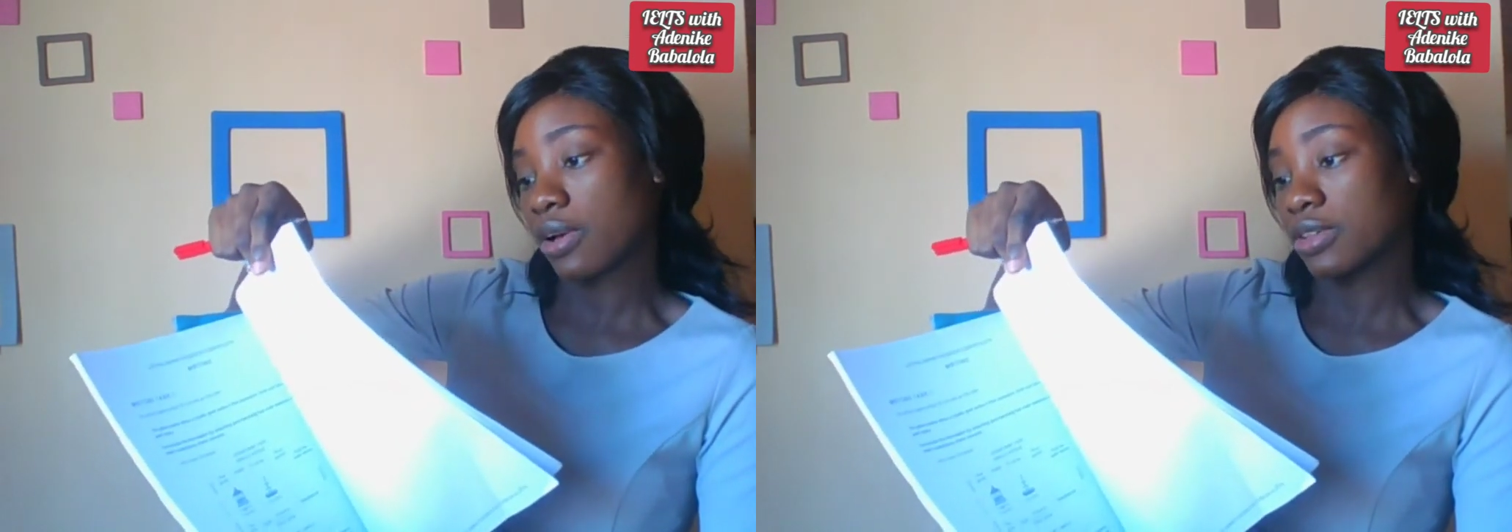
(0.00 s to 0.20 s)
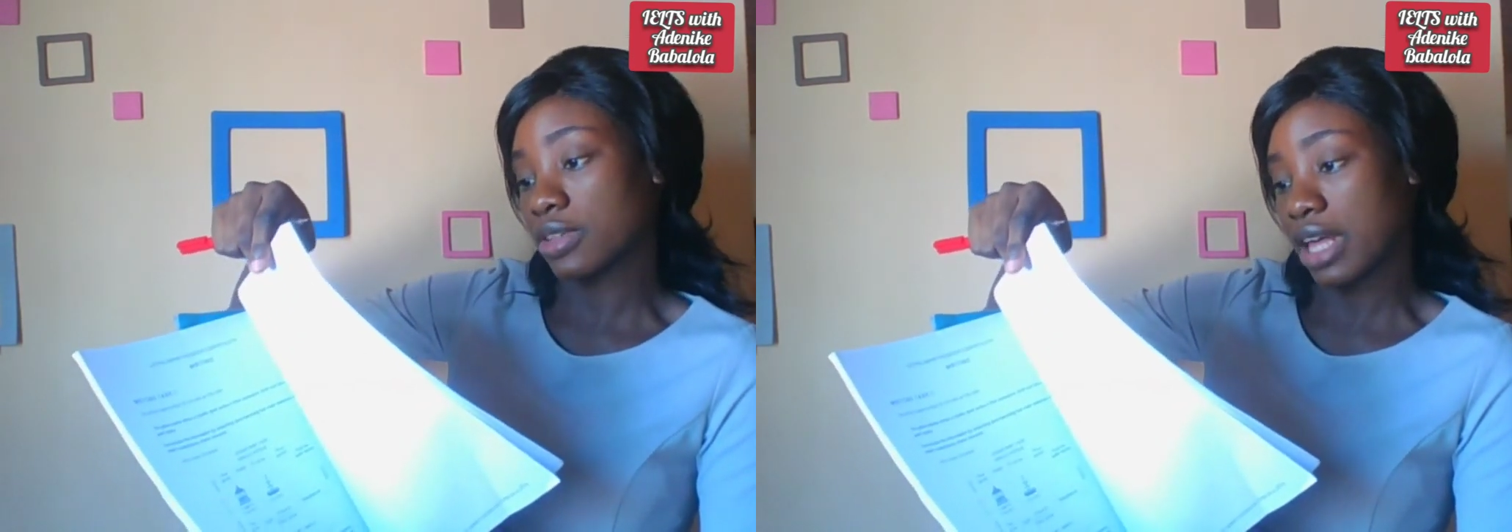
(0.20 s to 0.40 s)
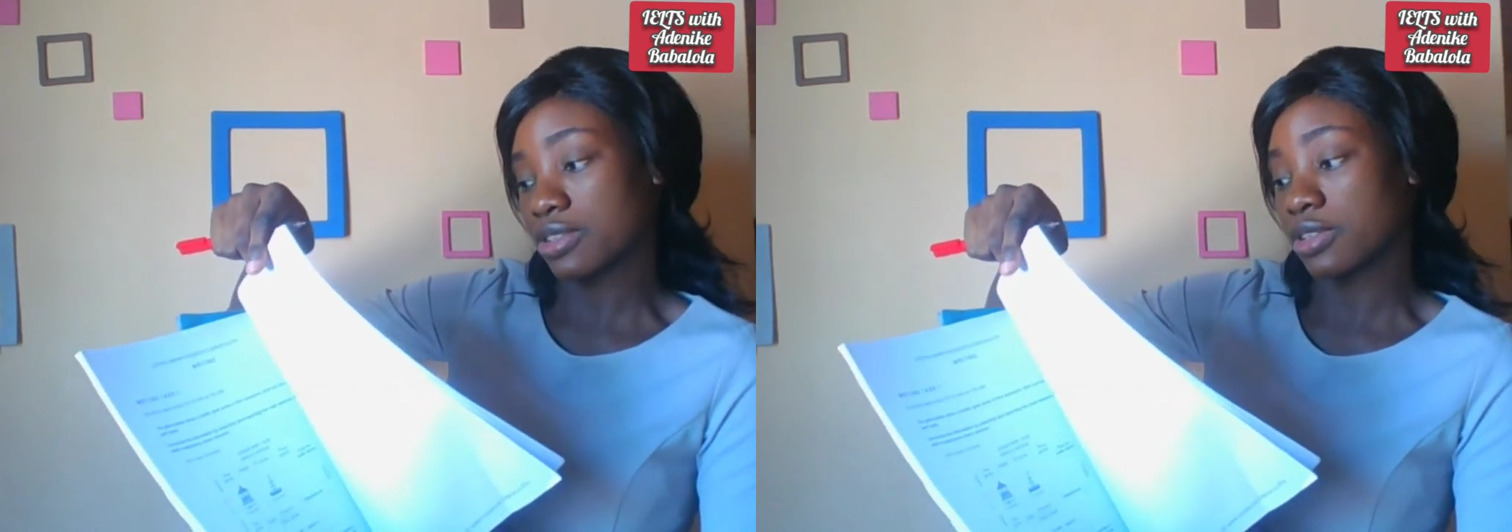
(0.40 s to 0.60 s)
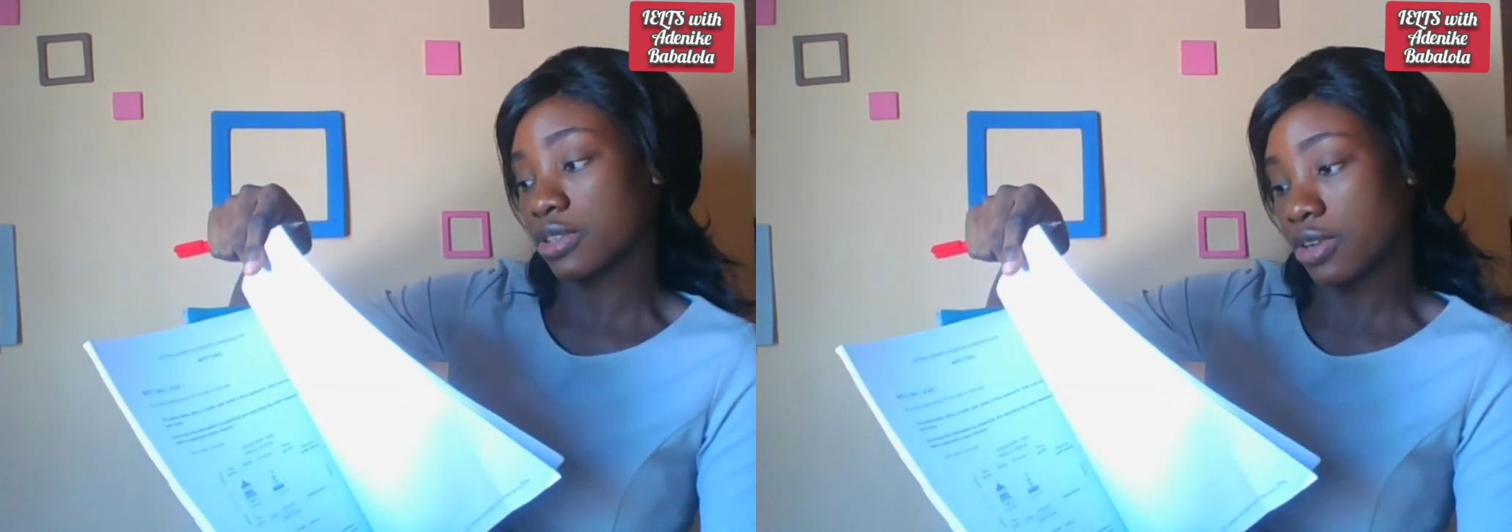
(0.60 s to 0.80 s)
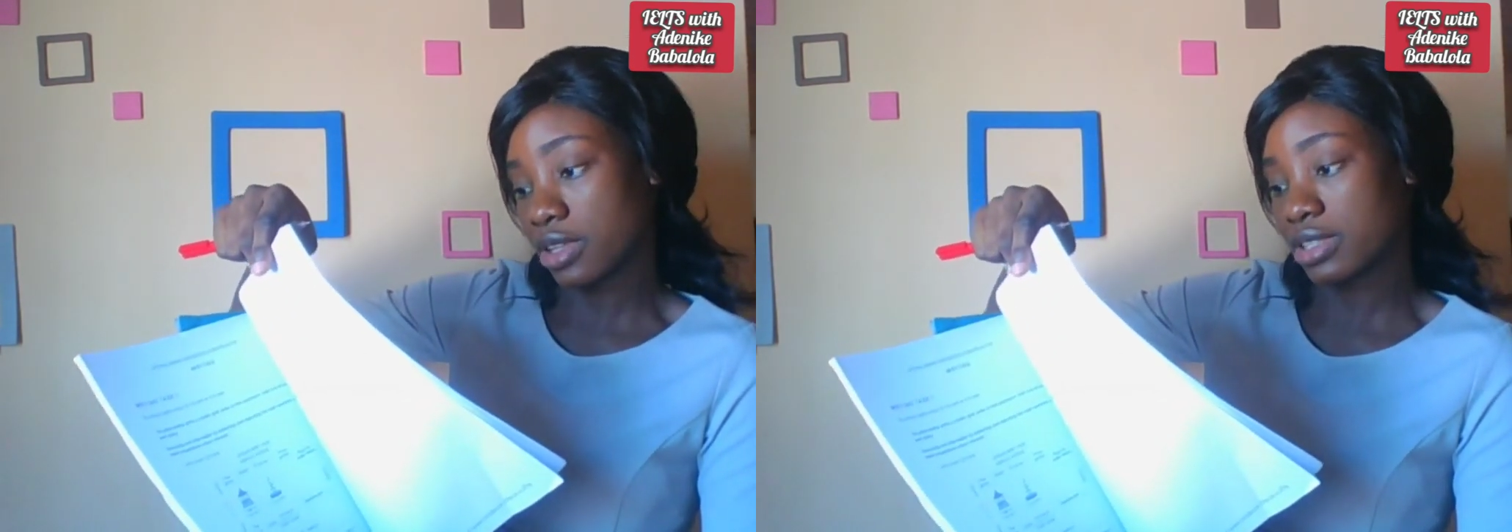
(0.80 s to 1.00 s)
that's on the
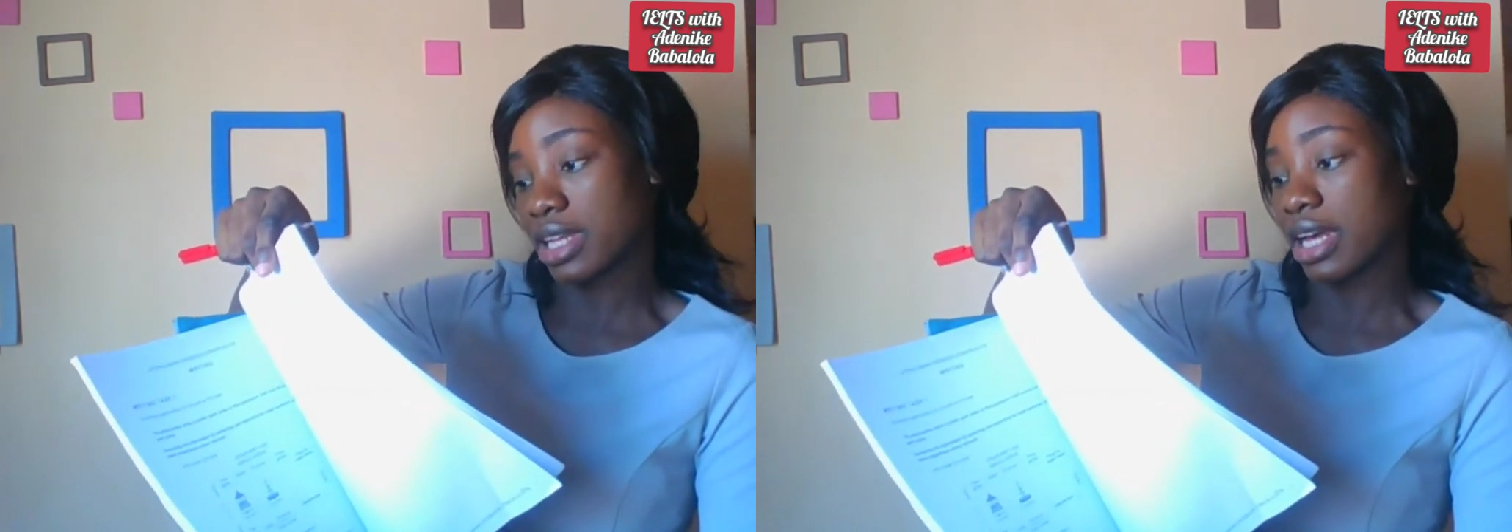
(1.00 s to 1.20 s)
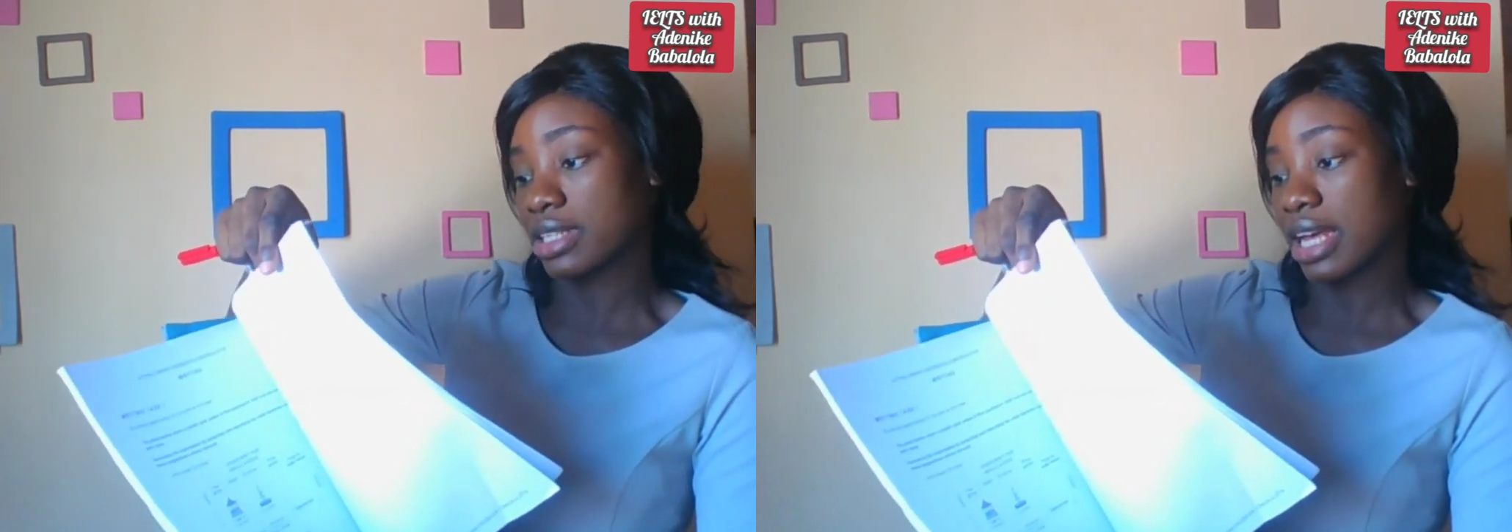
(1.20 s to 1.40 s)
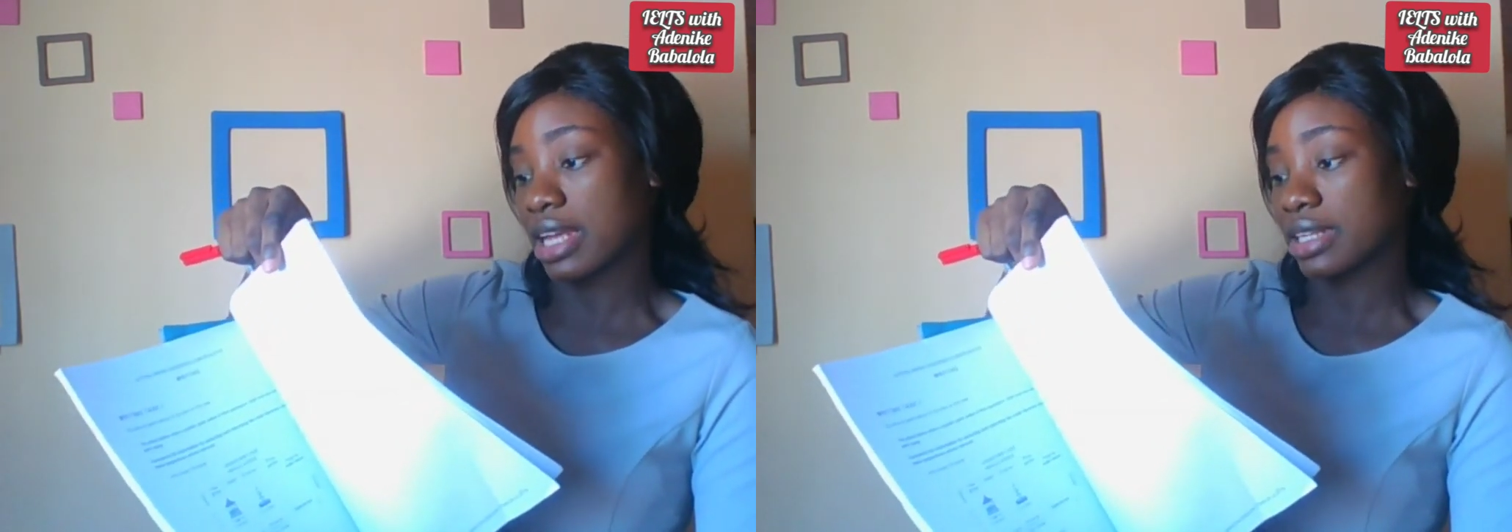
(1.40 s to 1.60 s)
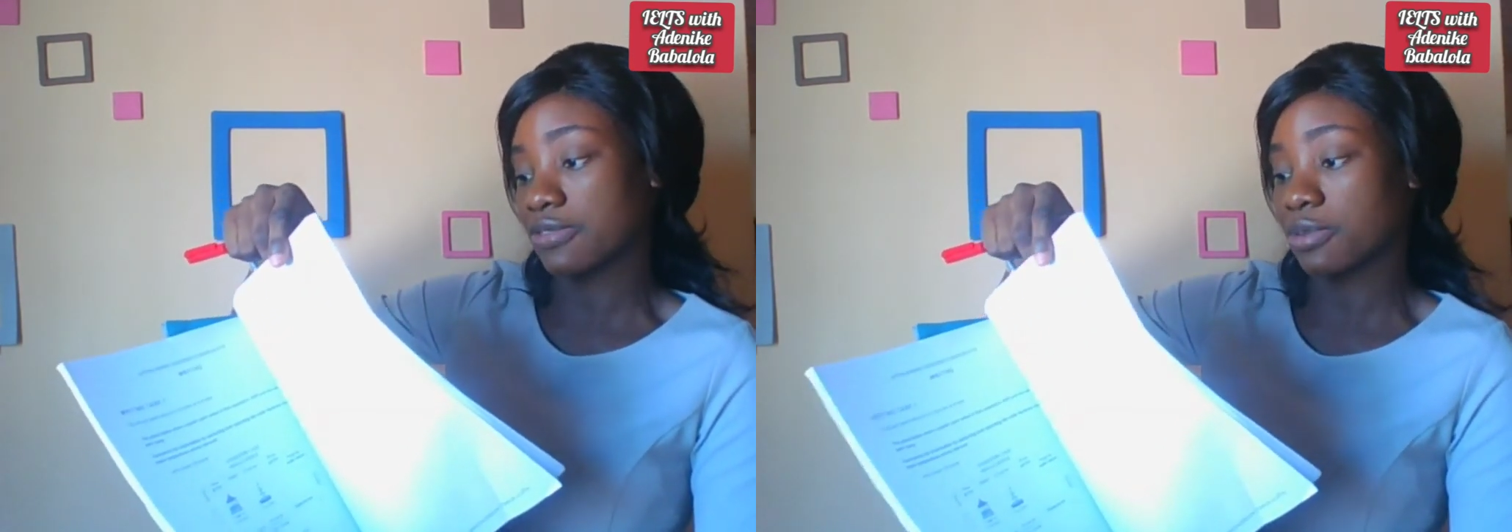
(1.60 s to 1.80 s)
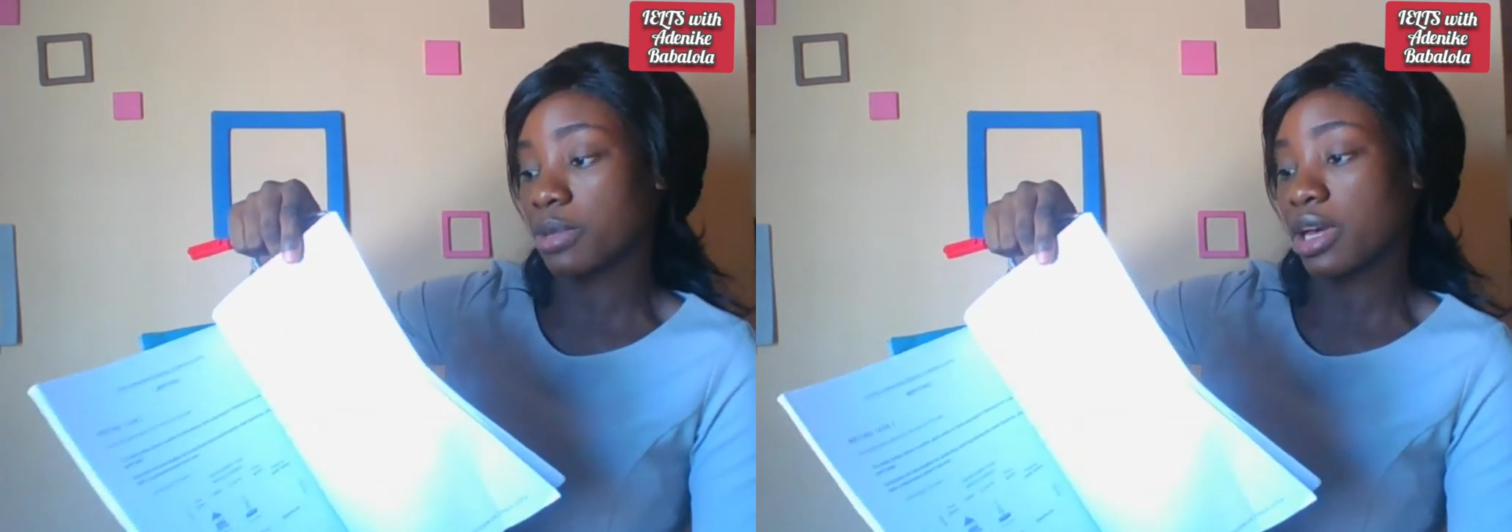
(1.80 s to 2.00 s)
north side and from